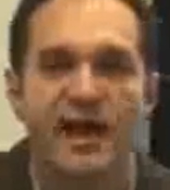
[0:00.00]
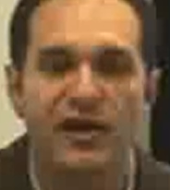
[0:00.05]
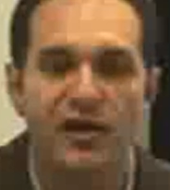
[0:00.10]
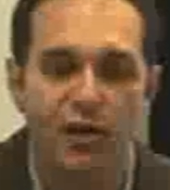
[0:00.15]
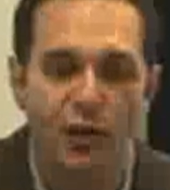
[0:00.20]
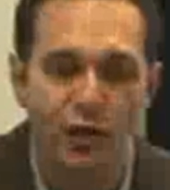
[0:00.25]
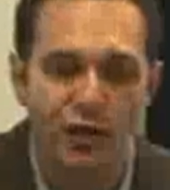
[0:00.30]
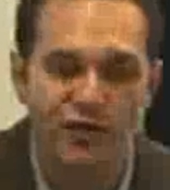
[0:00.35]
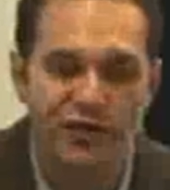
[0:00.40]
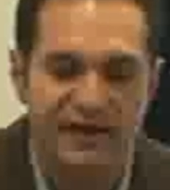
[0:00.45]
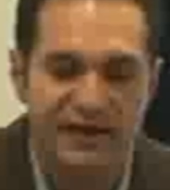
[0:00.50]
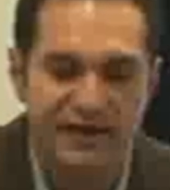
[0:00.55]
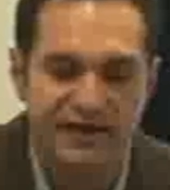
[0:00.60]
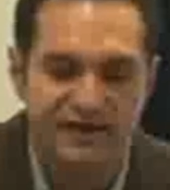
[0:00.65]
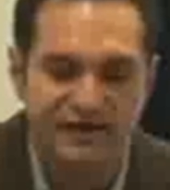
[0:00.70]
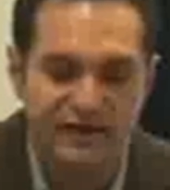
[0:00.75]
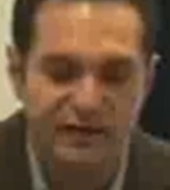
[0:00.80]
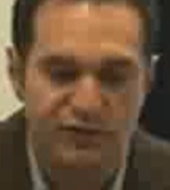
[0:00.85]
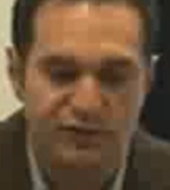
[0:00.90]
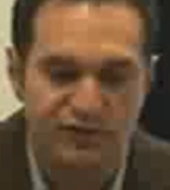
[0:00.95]
in
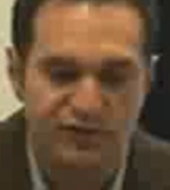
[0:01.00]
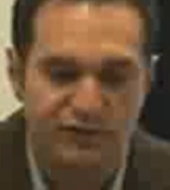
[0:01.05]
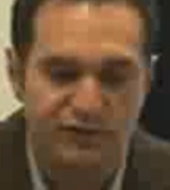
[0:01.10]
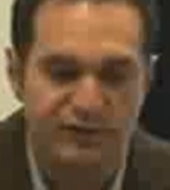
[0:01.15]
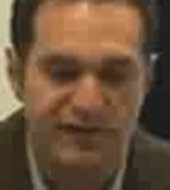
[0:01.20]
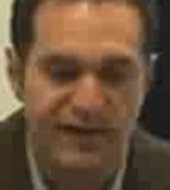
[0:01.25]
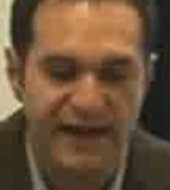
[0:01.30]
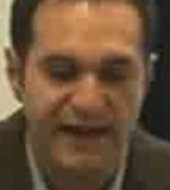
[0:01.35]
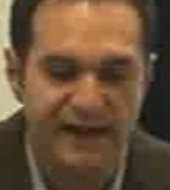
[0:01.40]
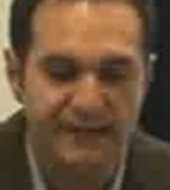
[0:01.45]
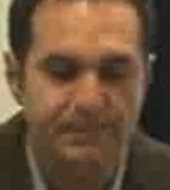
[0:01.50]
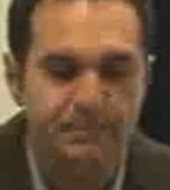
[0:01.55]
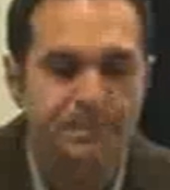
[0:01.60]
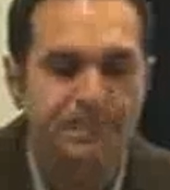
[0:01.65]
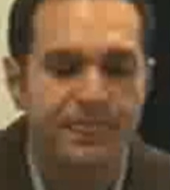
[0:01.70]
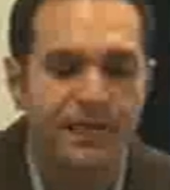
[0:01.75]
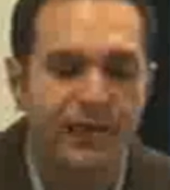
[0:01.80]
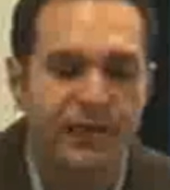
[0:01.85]
northeastern Sudan.